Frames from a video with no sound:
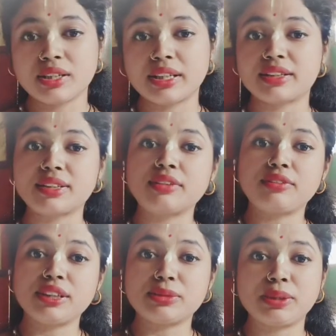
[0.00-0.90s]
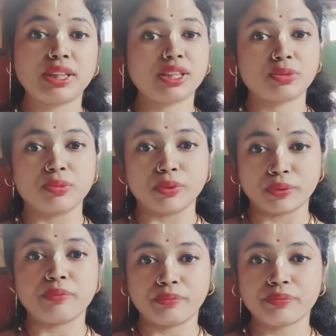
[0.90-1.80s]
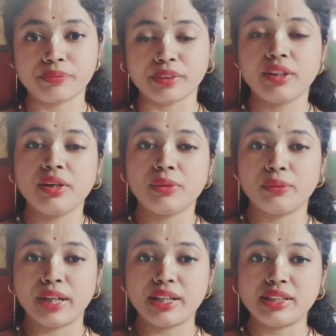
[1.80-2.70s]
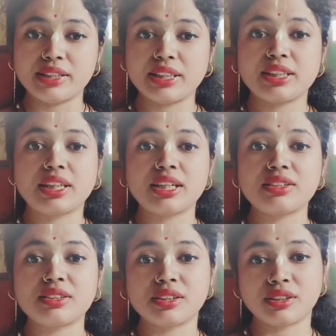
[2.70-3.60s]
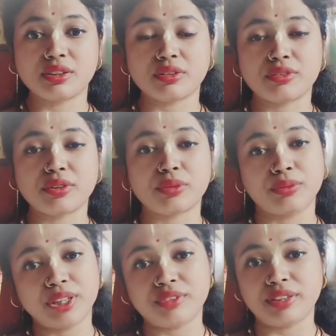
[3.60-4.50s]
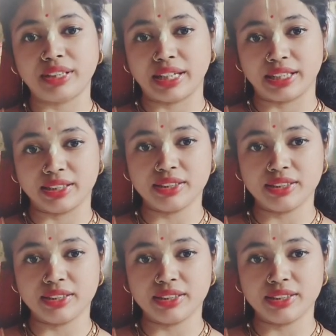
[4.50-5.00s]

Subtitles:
So if you draw the graph, see here this energy, okay, and this side is your octahedral field.